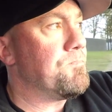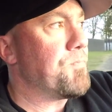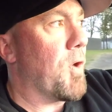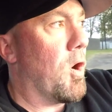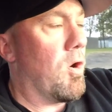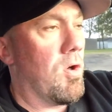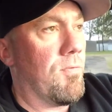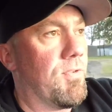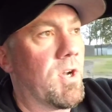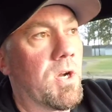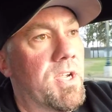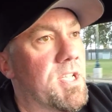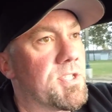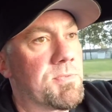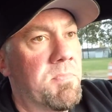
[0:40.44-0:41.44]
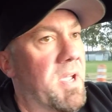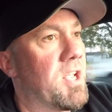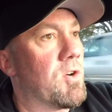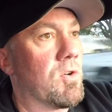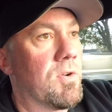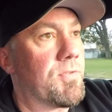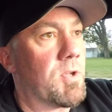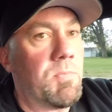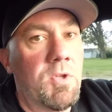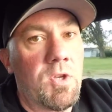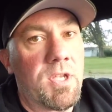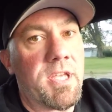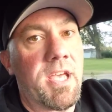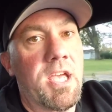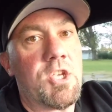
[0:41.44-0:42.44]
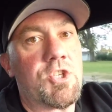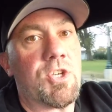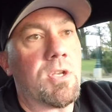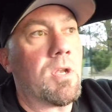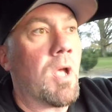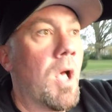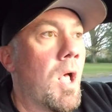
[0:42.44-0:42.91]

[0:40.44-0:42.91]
all various manner of communication